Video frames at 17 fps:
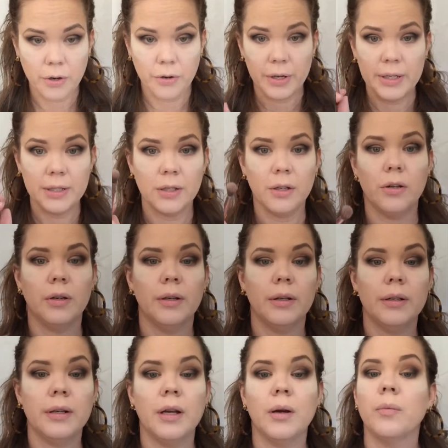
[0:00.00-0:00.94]
crease
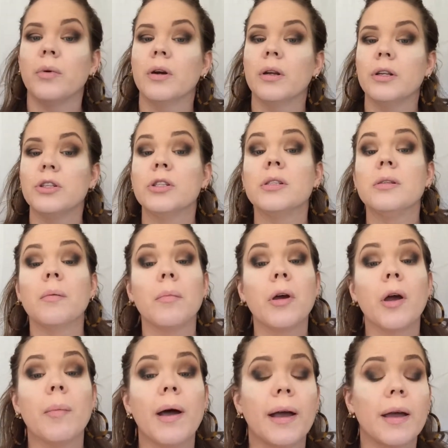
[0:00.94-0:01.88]
on, and we're going to just
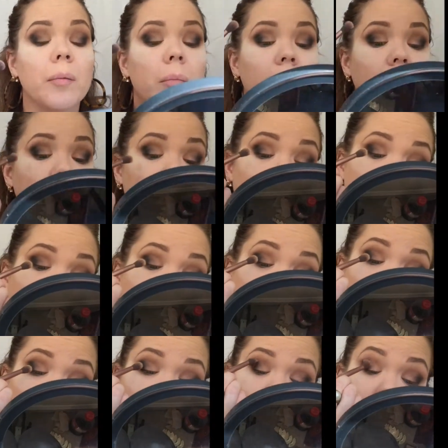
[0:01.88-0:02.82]
go back and blend.
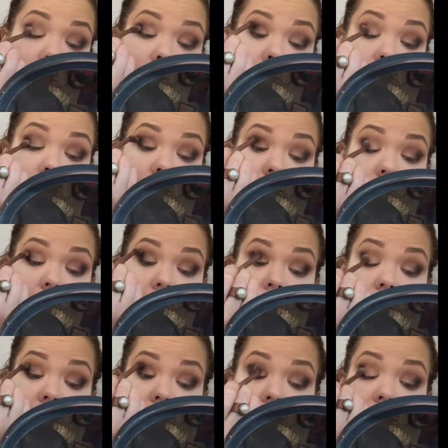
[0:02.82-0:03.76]

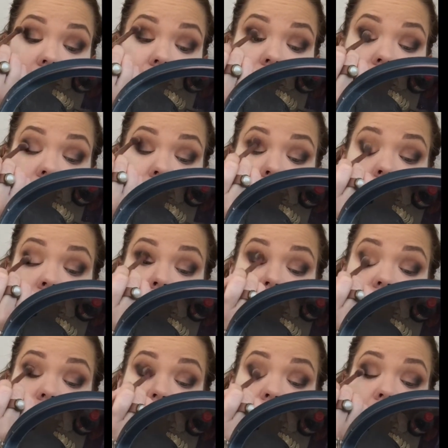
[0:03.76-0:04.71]
It's not
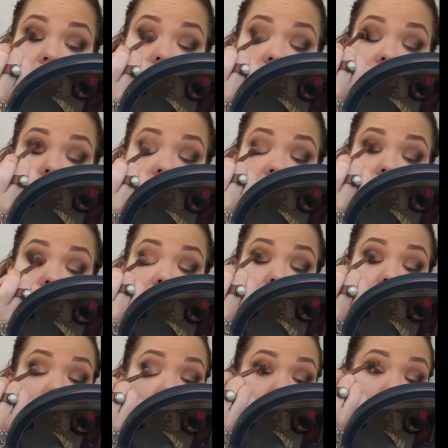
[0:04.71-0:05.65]
much on it, if
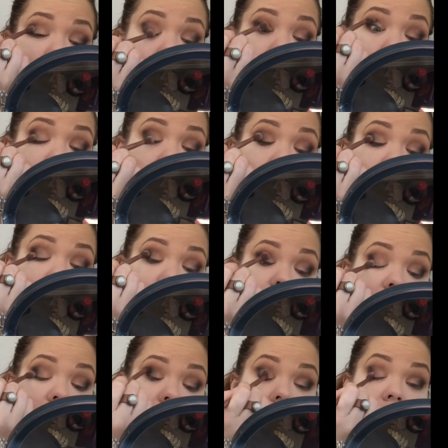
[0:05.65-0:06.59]
any. I'm
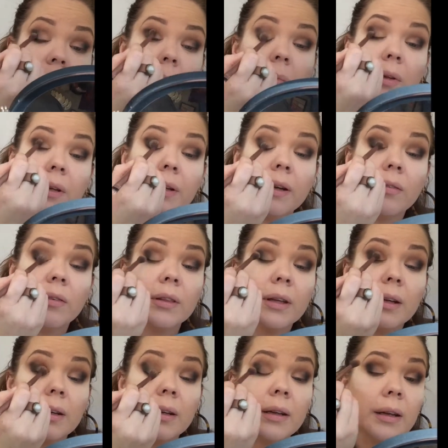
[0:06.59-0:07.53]
just going to kind of blend
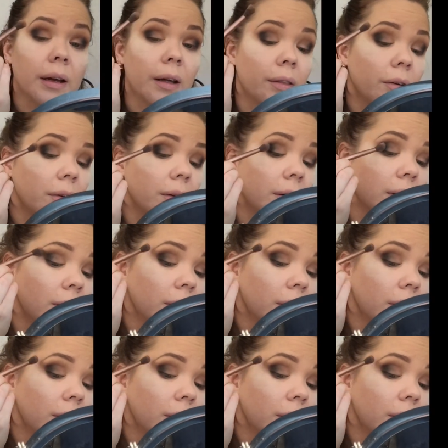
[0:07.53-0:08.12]
everything together.